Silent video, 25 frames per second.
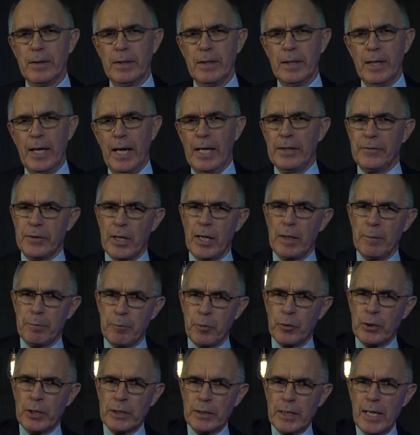And they're
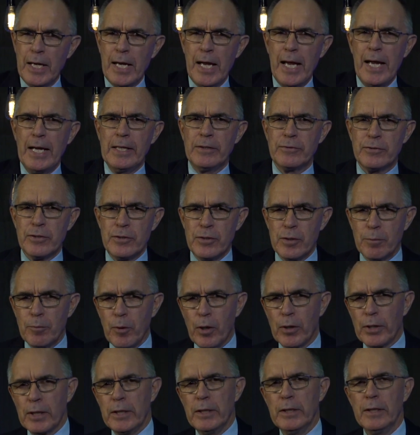putting their hands in the
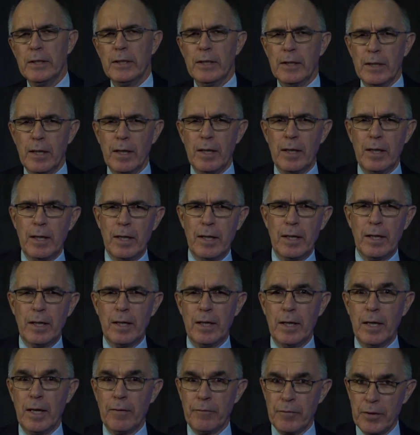body
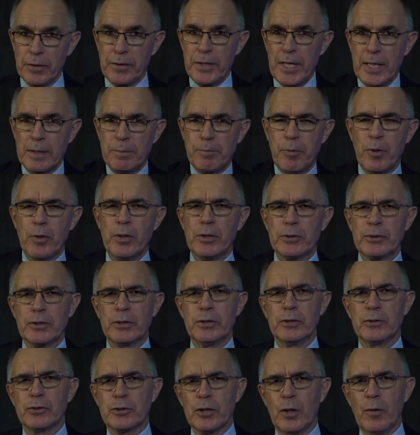of the dead person
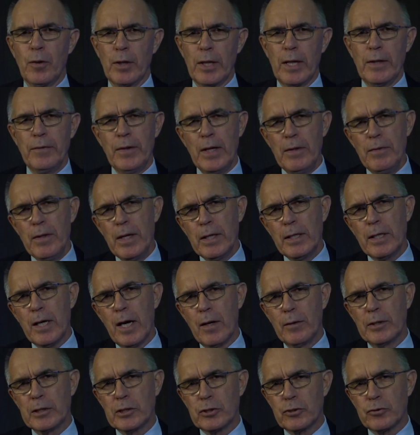and so on, and then they're
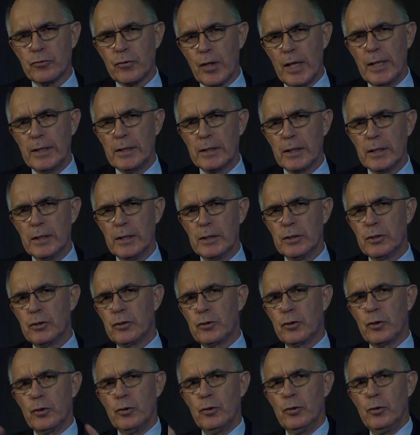going straight
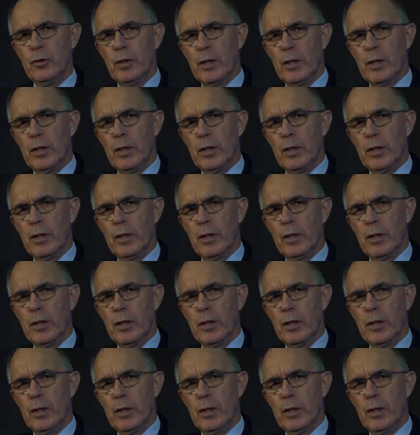to